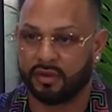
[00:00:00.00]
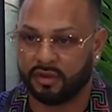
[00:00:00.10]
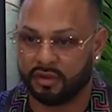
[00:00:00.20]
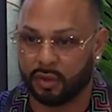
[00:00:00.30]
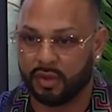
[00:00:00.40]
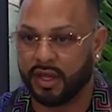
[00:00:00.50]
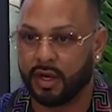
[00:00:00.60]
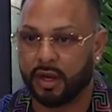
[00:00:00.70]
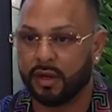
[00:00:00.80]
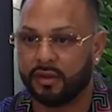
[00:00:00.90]
zoned in
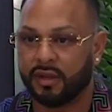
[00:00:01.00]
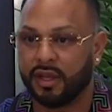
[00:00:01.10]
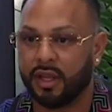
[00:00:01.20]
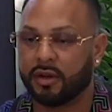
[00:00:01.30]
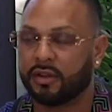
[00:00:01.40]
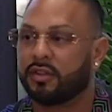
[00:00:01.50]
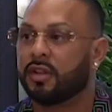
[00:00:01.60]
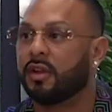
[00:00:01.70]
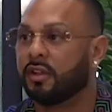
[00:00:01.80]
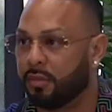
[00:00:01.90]
on is that he
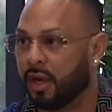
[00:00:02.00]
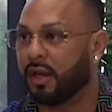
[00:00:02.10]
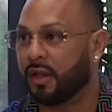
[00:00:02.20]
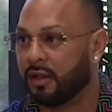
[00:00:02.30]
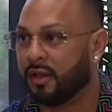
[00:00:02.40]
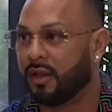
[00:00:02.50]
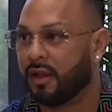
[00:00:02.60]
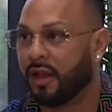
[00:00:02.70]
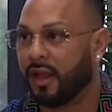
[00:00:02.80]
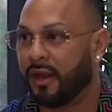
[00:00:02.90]
understood his body
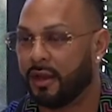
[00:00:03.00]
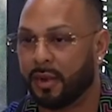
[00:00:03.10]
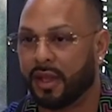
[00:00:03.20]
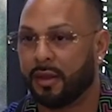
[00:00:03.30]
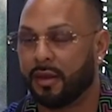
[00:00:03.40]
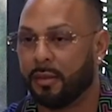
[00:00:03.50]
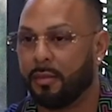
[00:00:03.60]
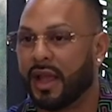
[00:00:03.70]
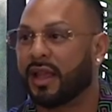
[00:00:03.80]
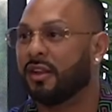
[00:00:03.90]
and the, me the
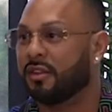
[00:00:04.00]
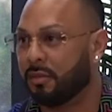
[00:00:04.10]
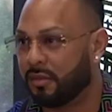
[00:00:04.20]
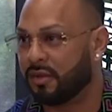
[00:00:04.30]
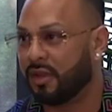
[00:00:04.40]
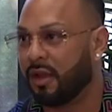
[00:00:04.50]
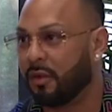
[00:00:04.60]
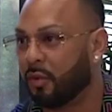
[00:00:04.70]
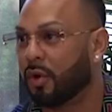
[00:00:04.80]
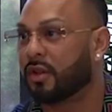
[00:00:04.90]
mechanisms, how it
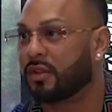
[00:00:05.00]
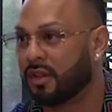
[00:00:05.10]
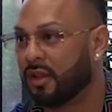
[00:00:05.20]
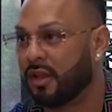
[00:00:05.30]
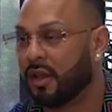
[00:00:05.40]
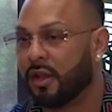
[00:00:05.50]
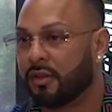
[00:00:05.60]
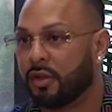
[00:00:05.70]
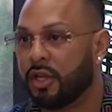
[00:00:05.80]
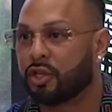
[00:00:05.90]
worked.
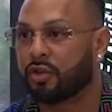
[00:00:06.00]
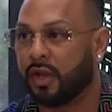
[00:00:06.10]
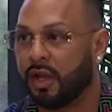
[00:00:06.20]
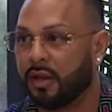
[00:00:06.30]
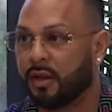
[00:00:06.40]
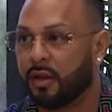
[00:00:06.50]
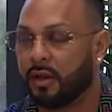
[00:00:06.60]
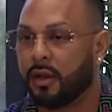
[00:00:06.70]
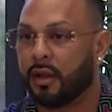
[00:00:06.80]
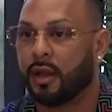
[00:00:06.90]
So he trained
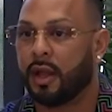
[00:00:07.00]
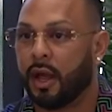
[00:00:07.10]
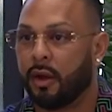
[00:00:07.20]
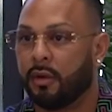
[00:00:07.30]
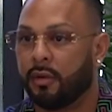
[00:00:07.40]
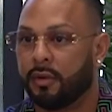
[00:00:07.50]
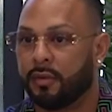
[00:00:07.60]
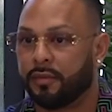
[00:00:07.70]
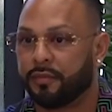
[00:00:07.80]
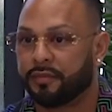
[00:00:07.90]
how
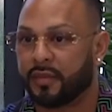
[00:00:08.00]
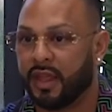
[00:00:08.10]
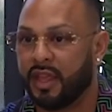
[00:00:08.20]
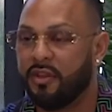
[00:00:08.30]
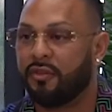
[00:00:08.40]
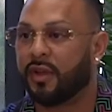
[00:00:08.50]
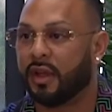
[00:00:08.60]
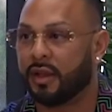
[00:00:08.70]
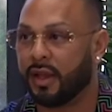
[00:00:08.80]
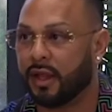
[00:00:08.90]
he
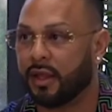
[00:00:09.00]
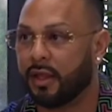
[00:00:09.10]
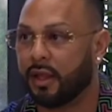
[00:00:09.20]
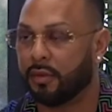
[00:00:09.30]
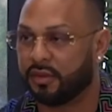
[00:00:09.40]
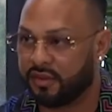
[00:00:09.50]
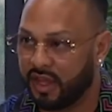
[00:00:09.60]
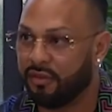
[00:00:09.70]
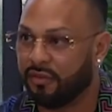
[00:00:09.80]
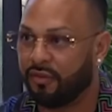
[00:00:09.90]
felt like it was
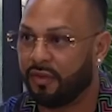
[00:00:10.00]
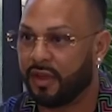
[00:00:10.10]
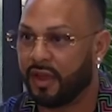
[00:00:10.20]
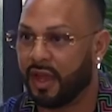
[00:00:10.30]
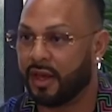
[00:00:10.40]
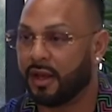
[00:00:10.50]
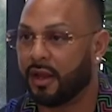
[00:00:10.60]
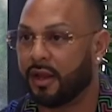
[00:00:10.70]
safe and